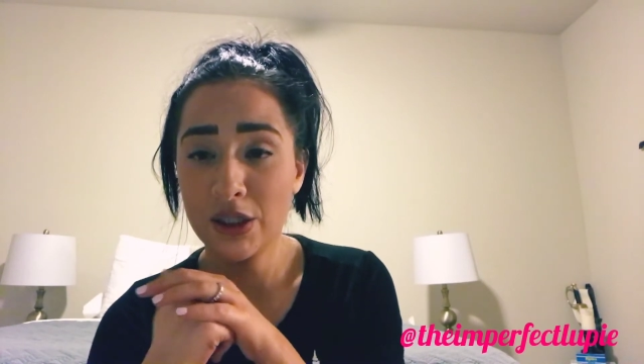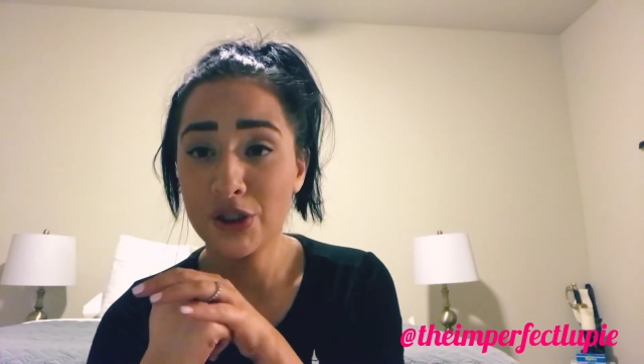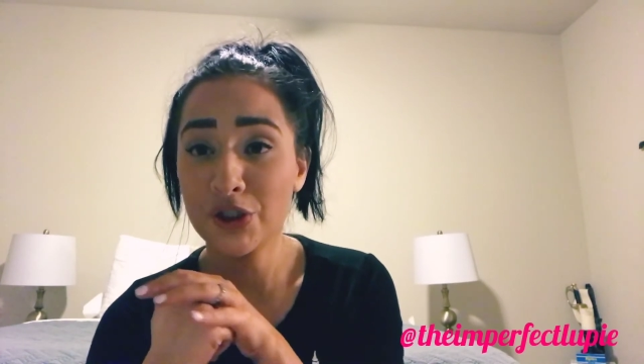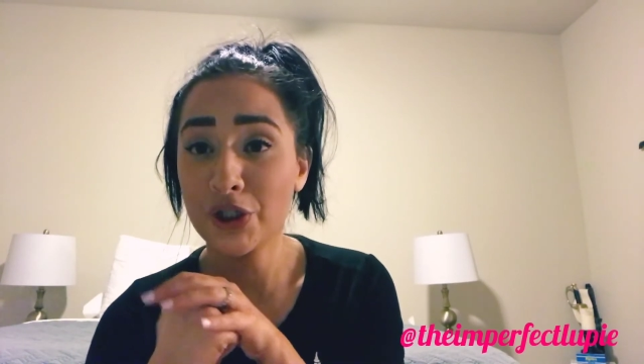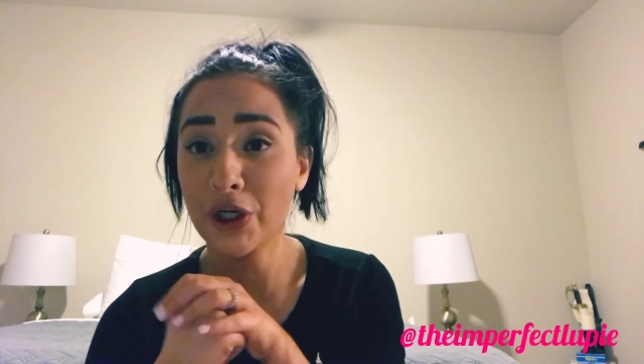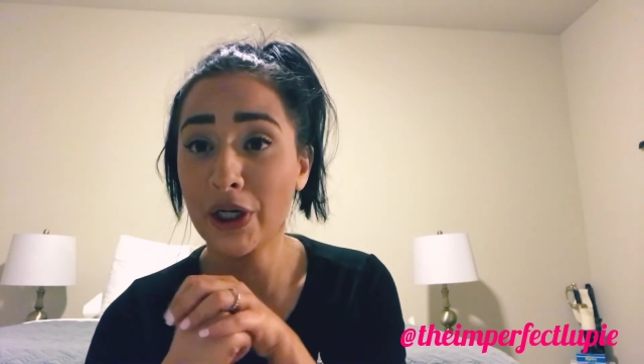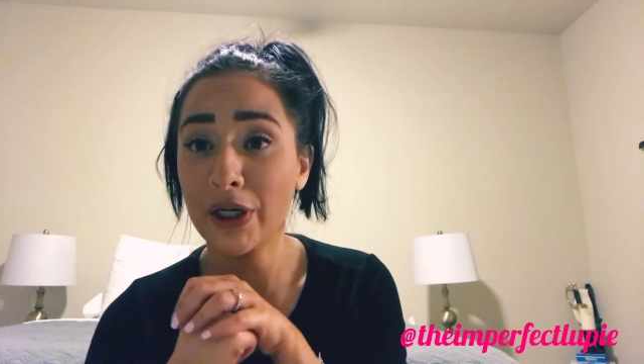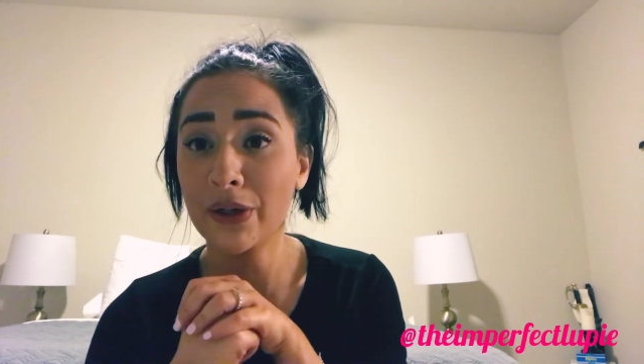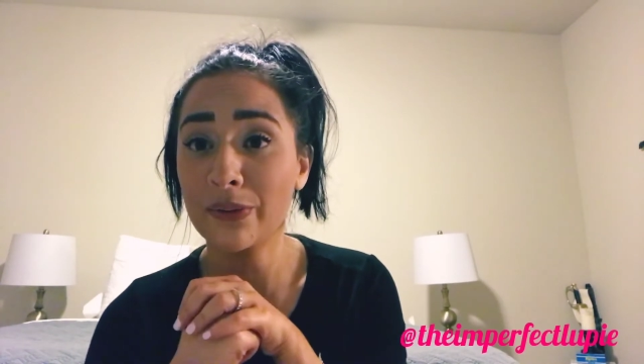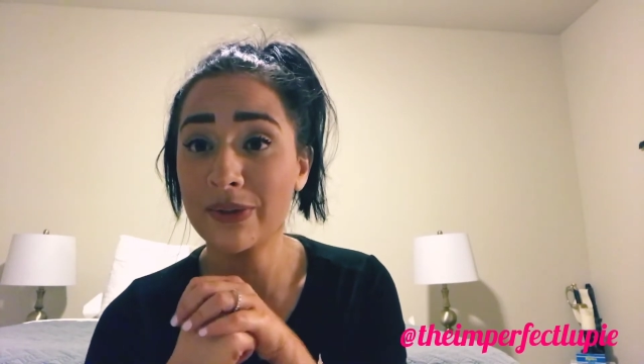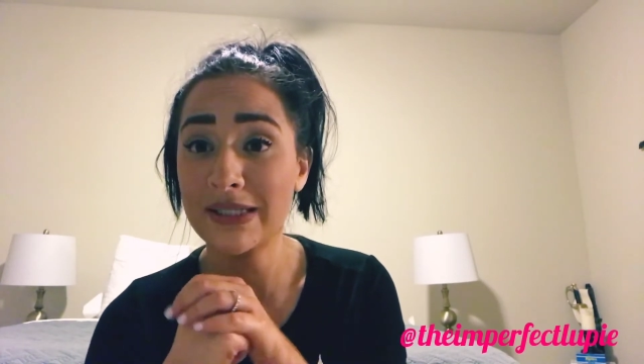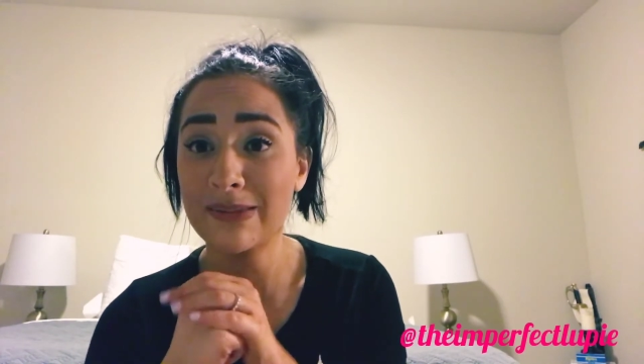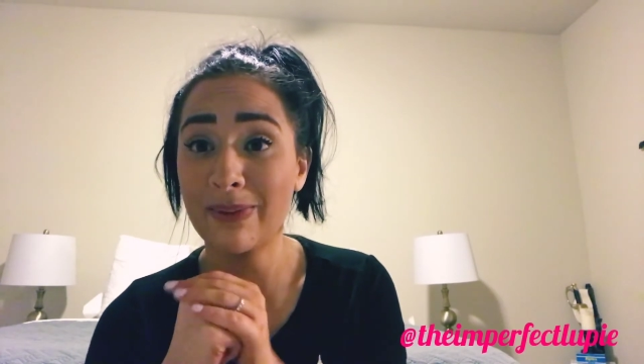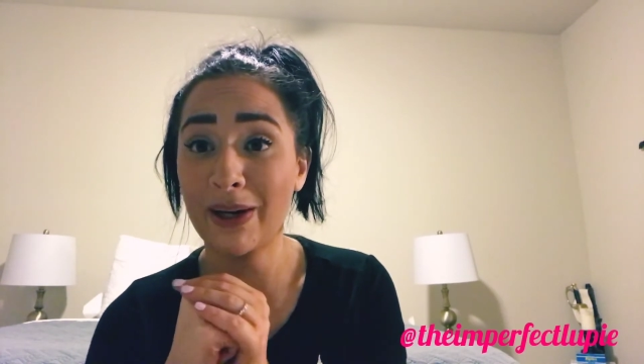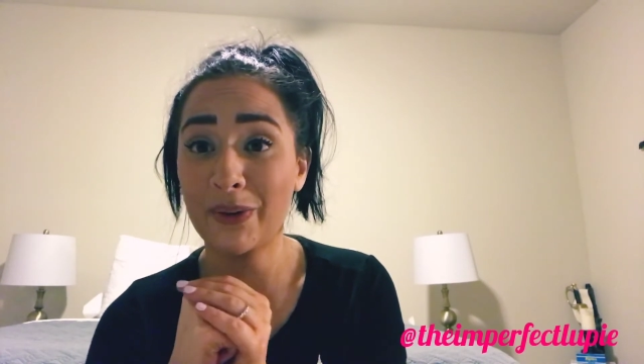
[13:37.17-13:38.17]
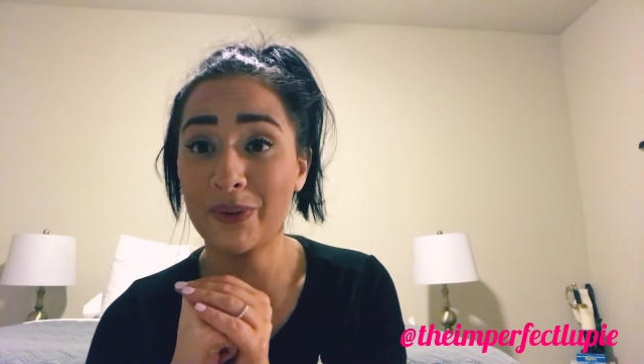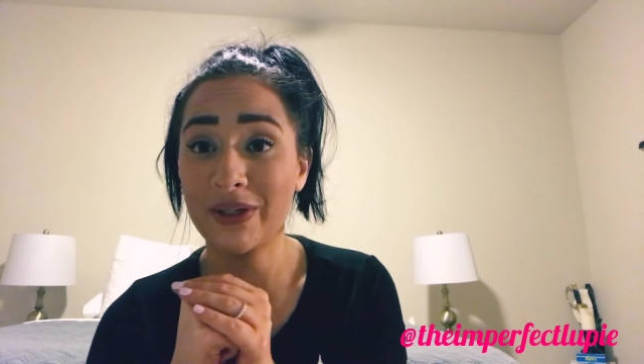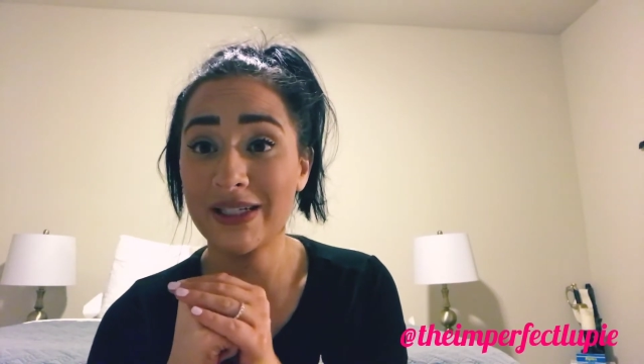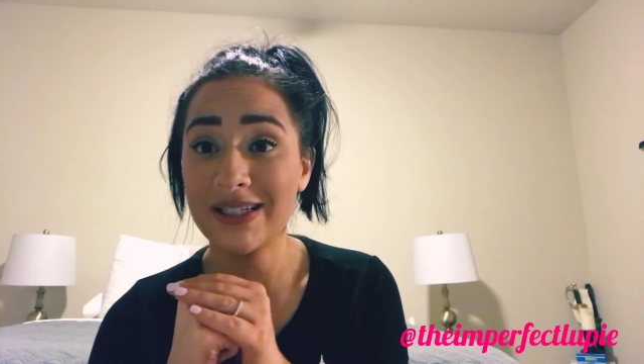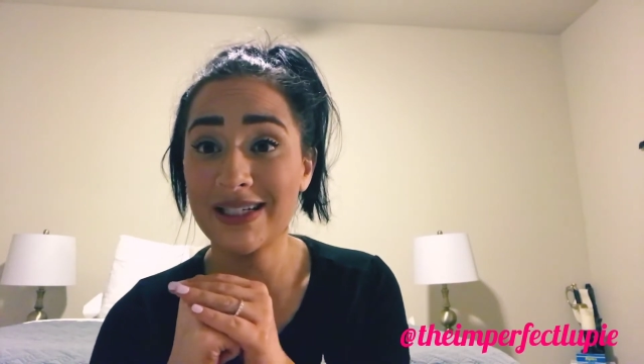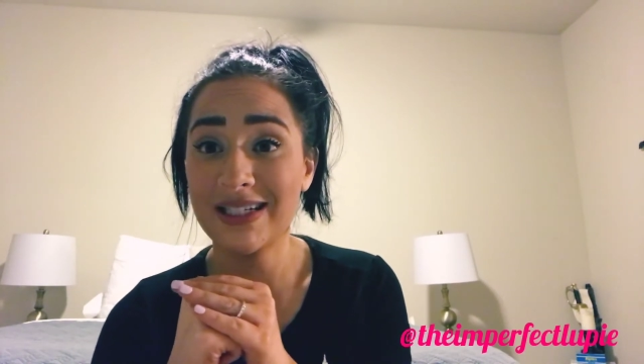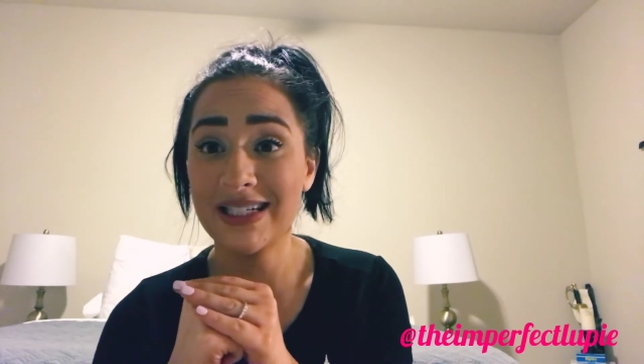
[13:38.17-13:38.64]
Trigger was my
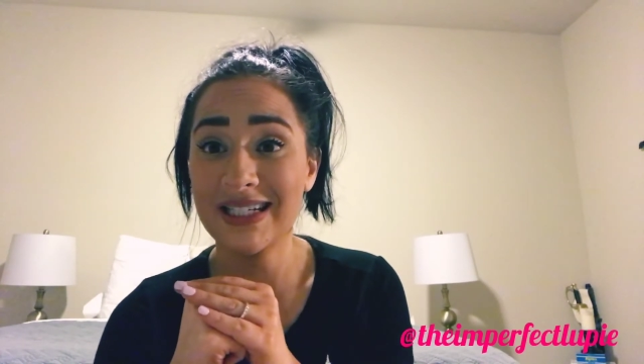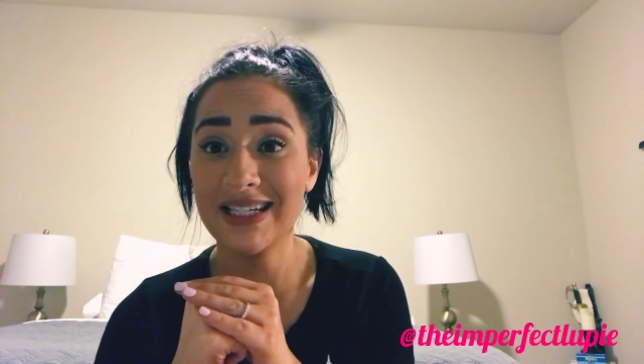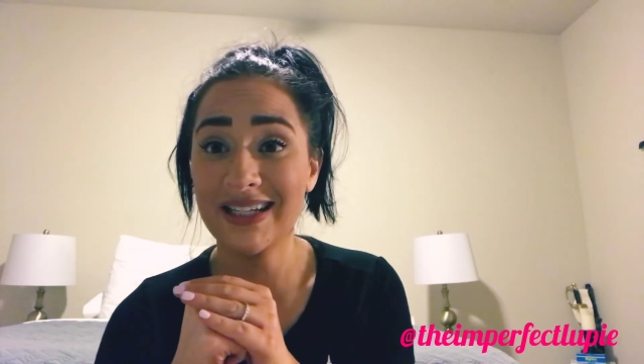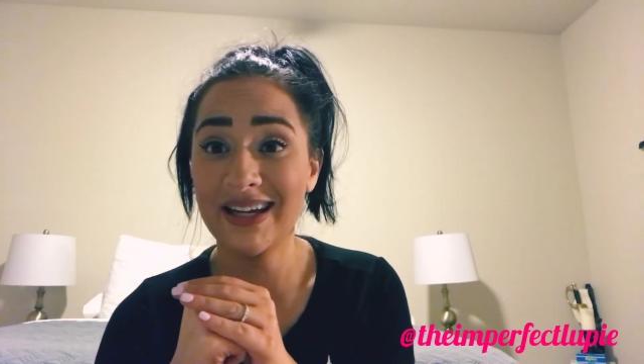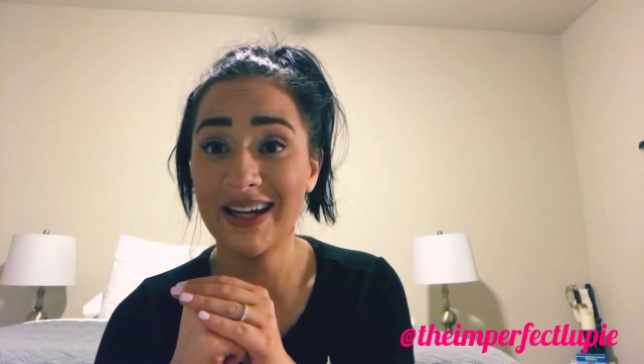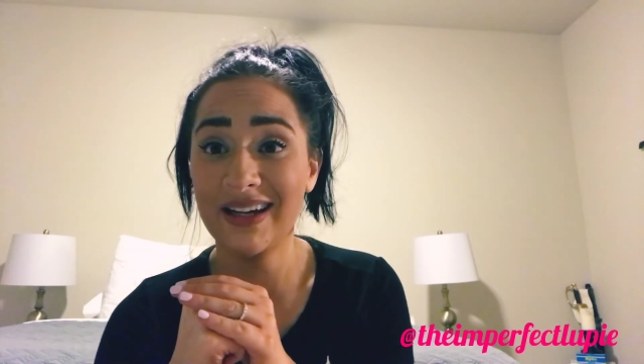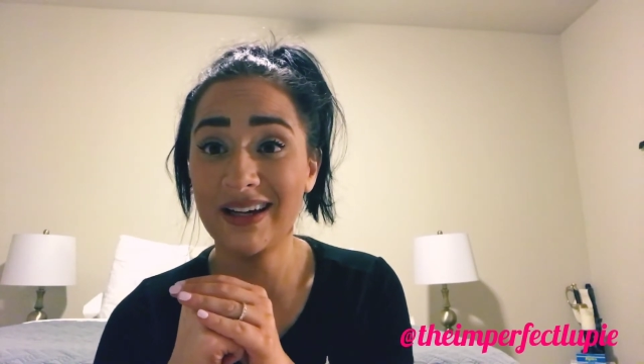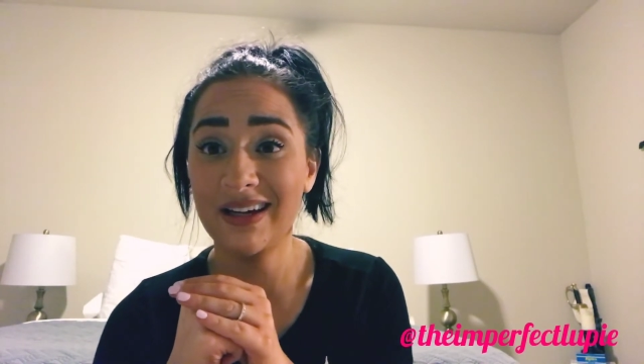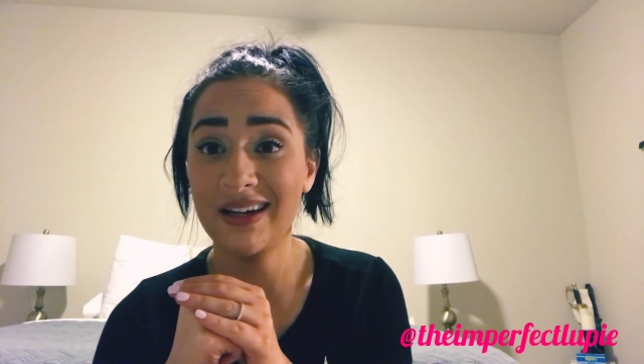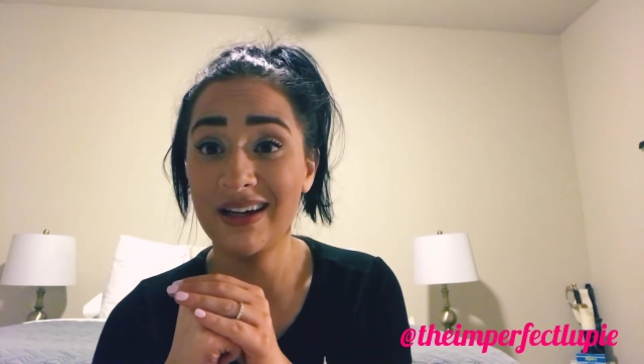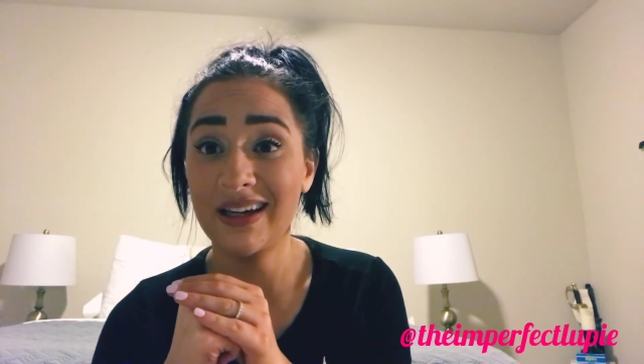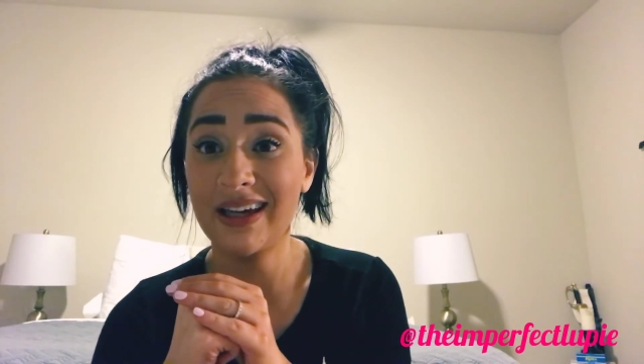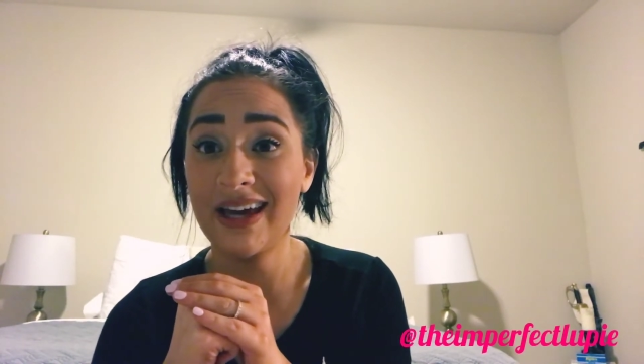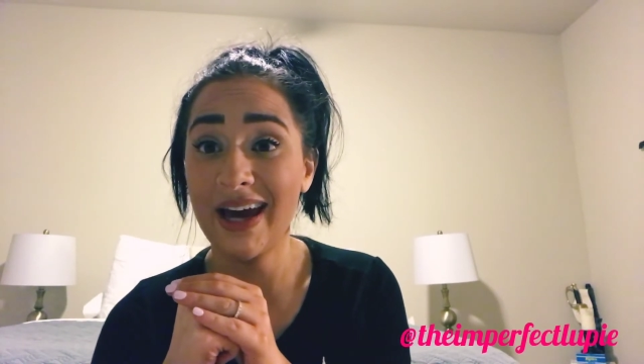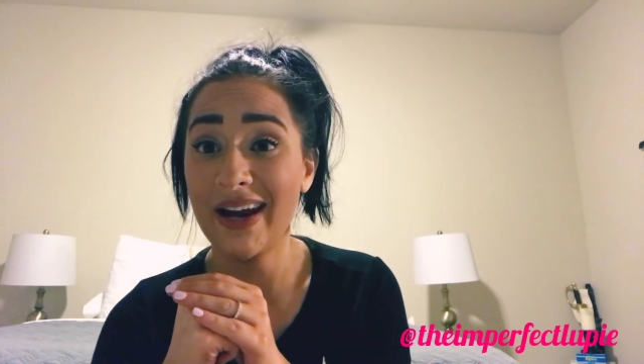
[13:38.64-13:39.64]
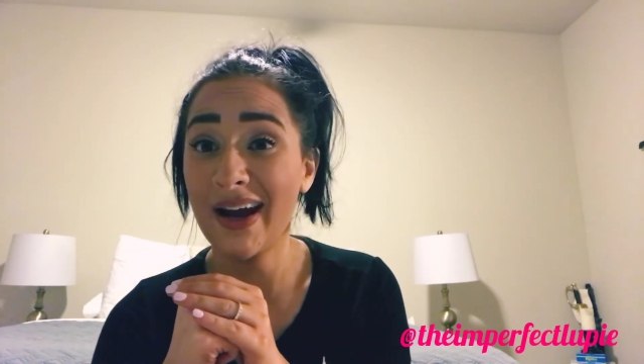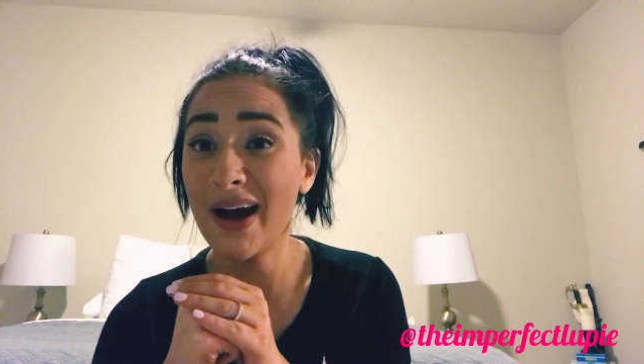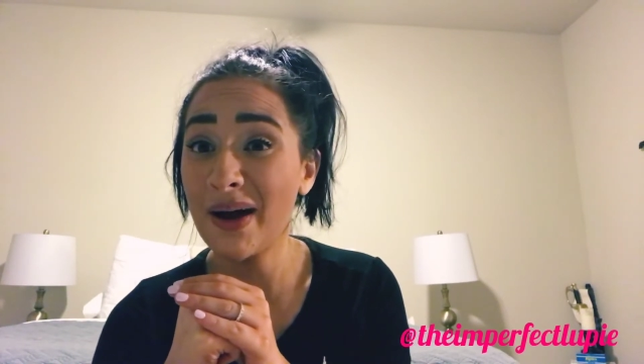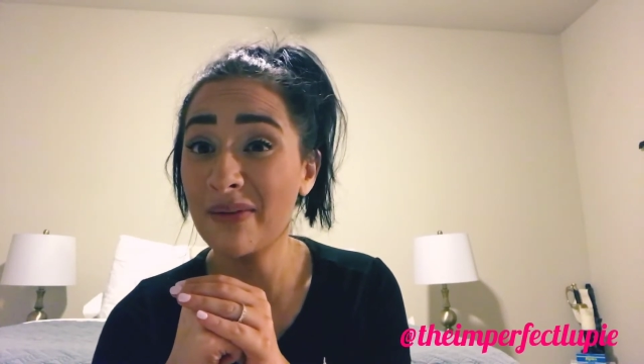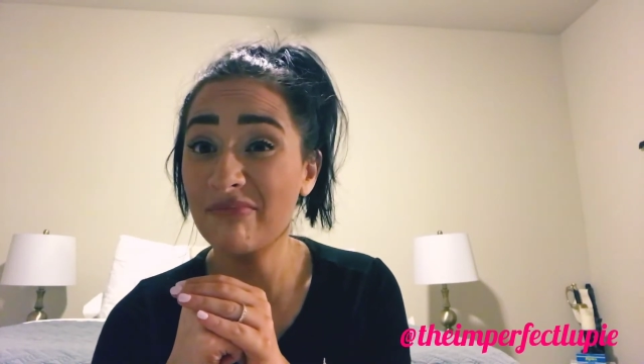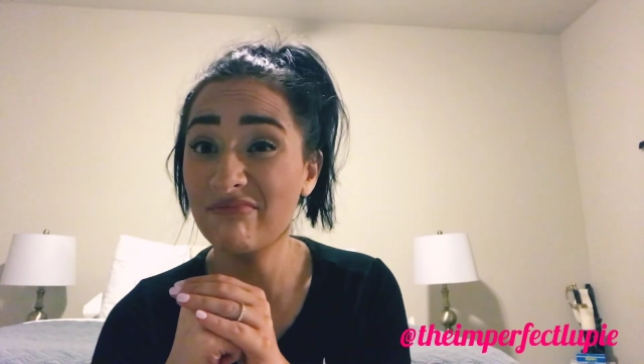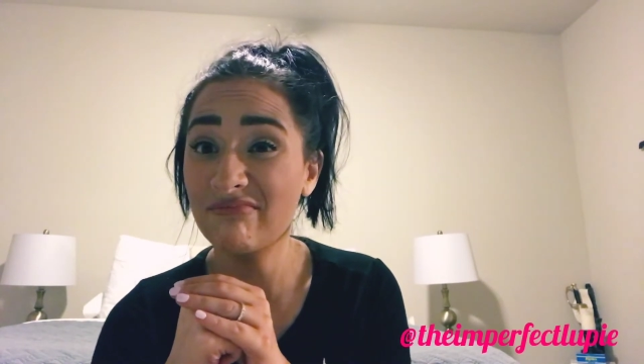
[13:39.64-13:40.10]
reason to like get
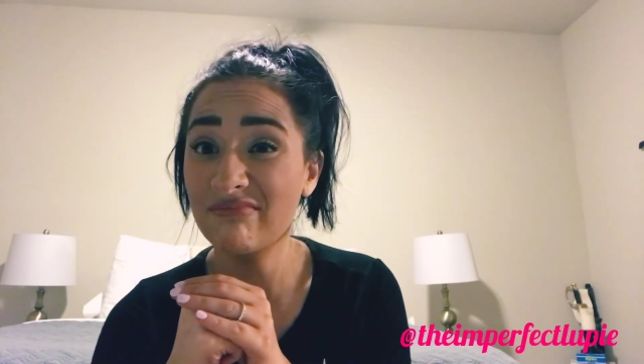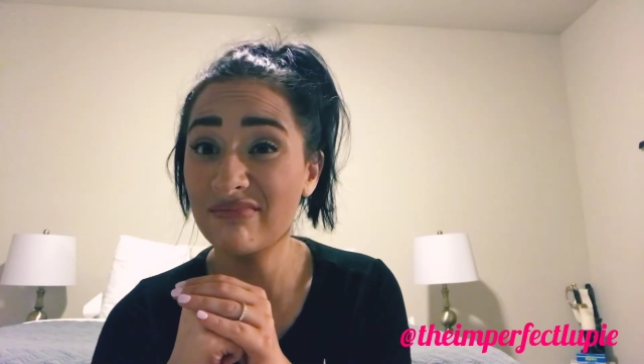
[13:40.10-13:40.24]
up.